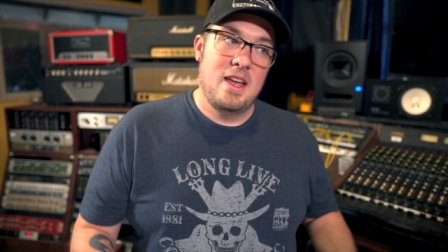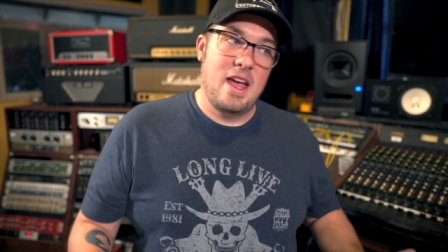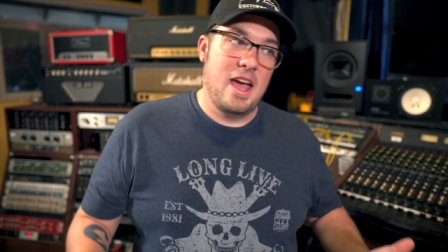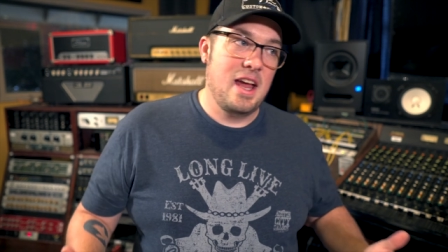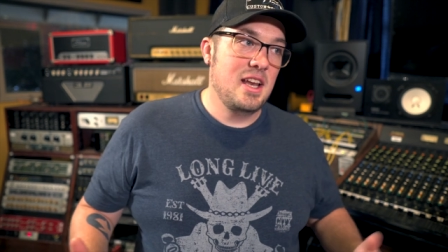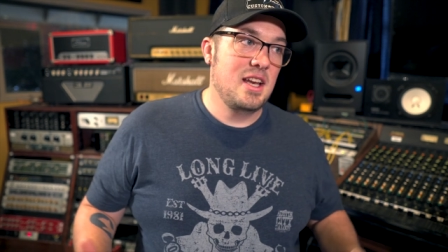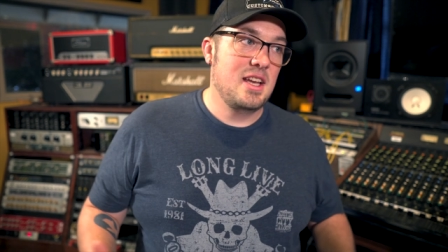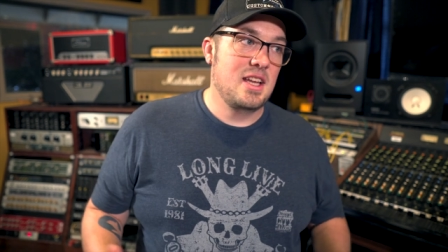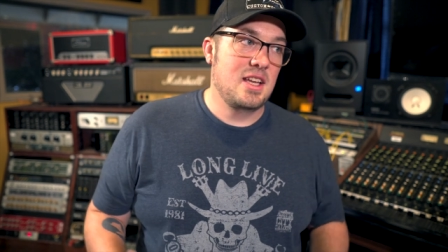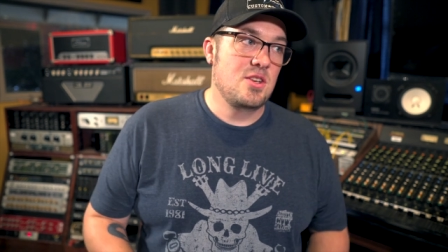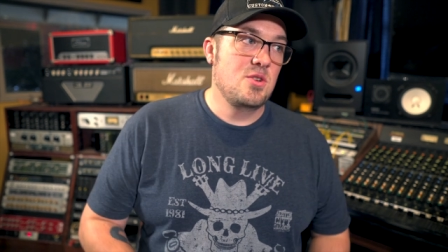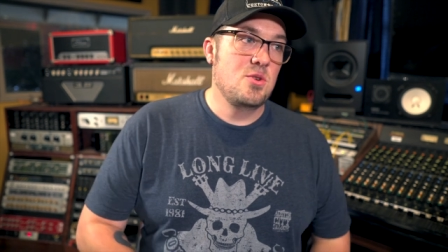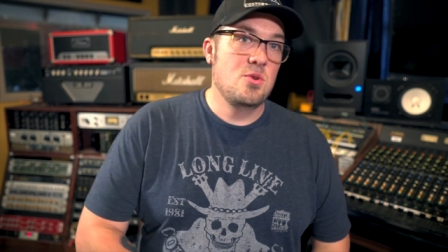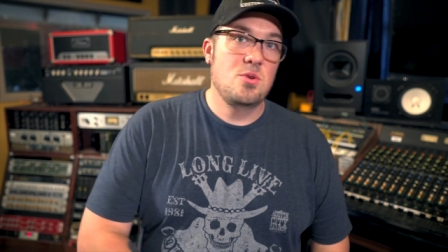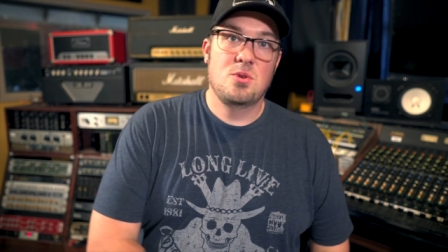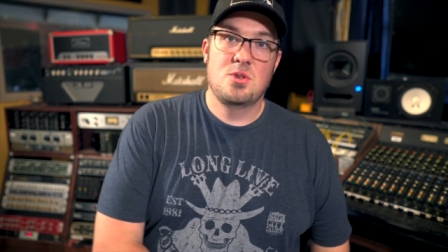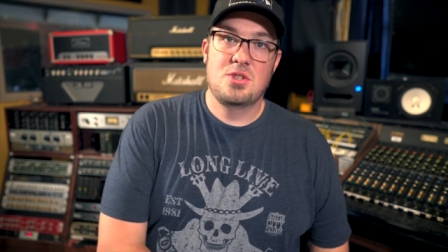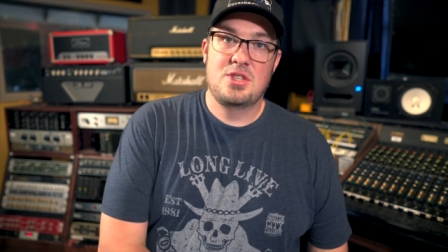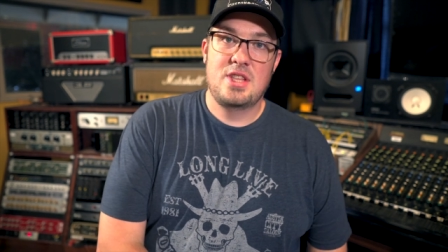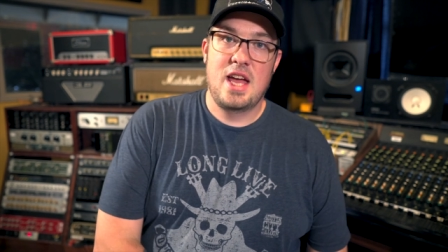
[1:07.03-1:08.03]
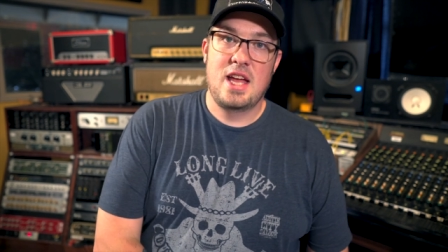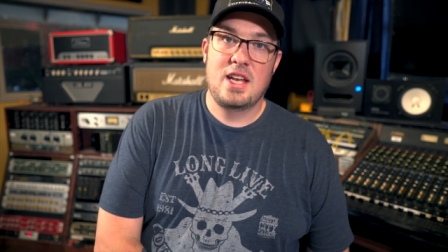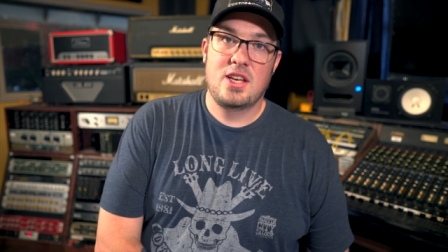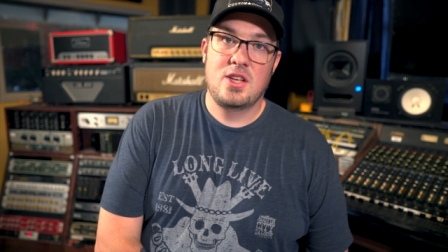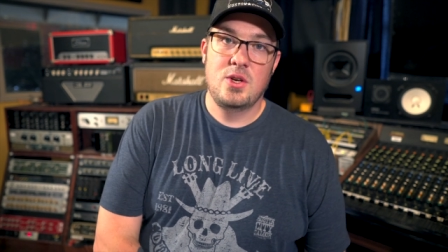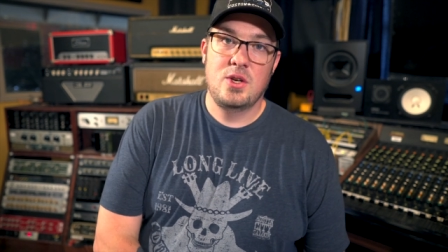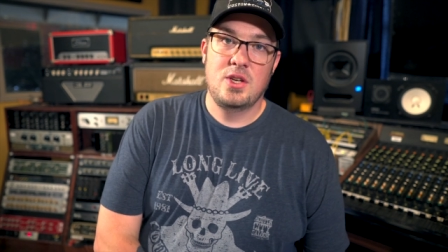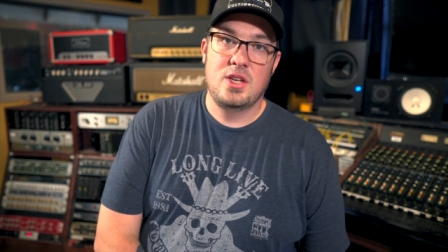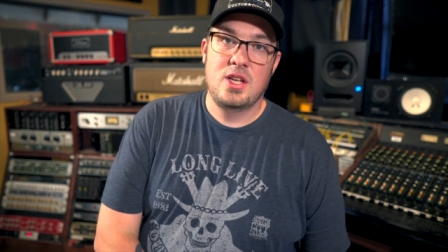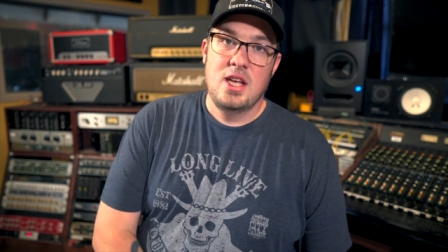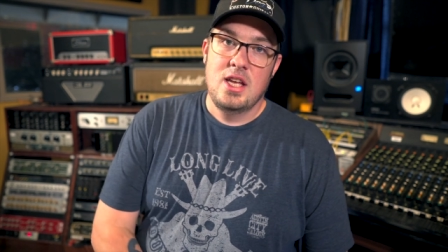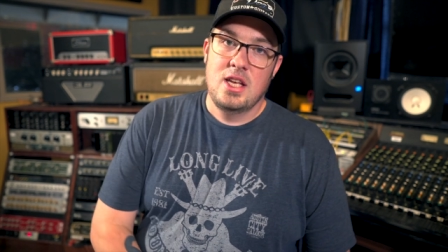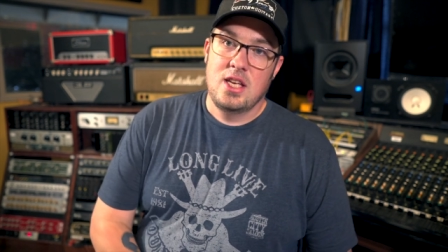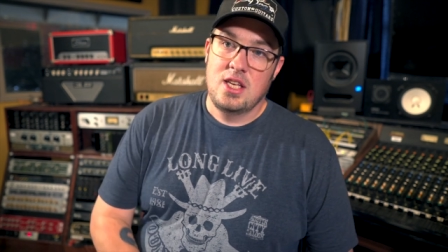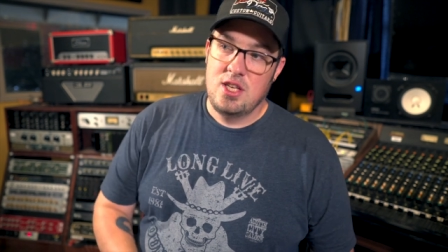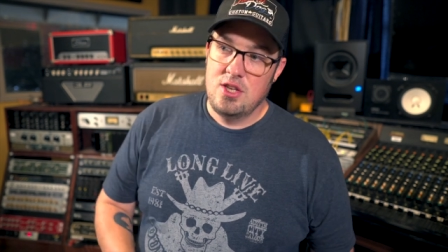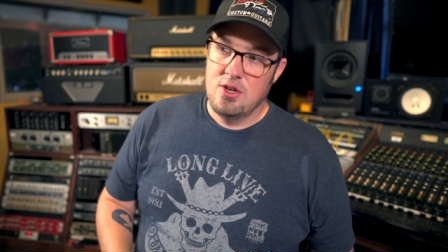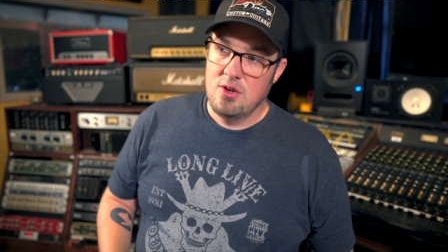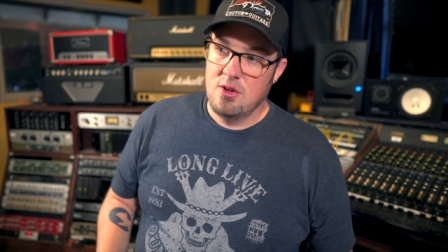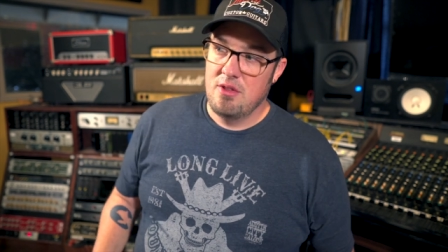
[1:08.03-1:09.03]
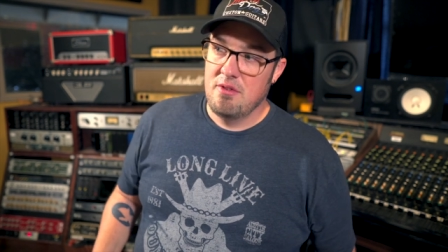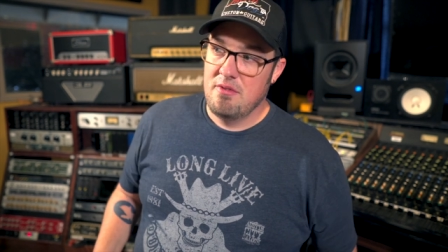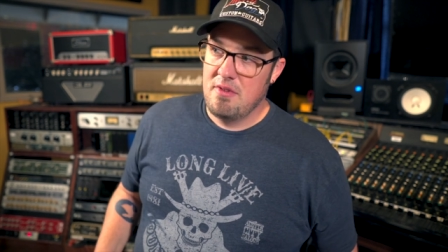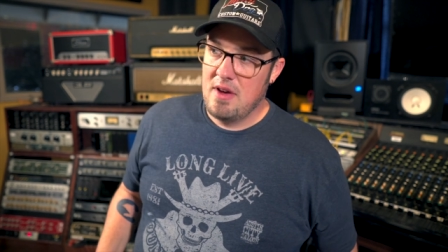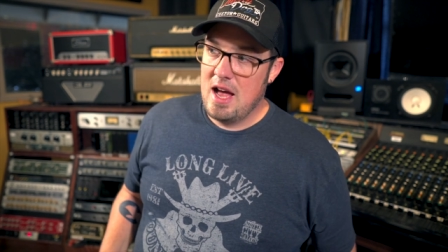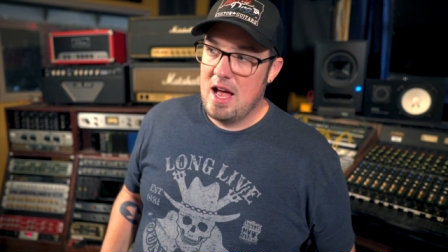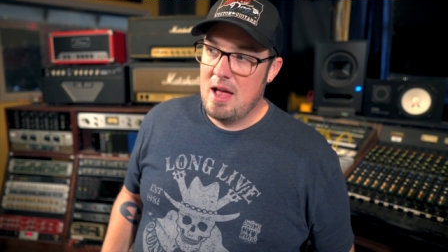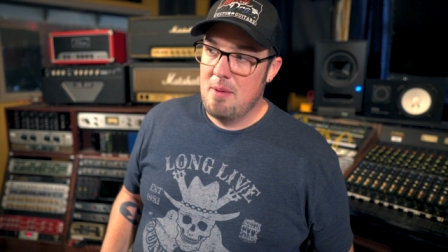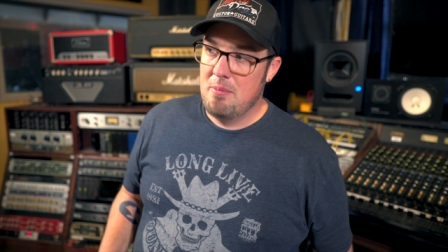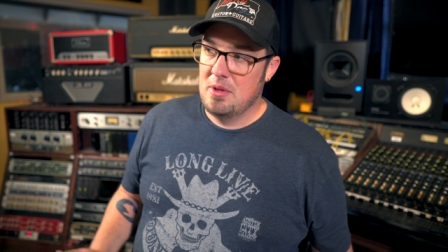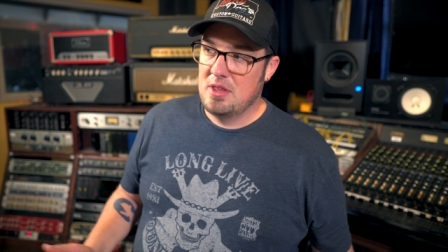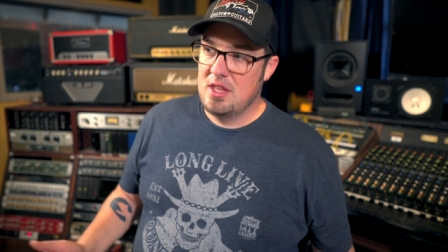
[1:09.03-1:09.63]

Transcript: editing tools that could kill the vibe.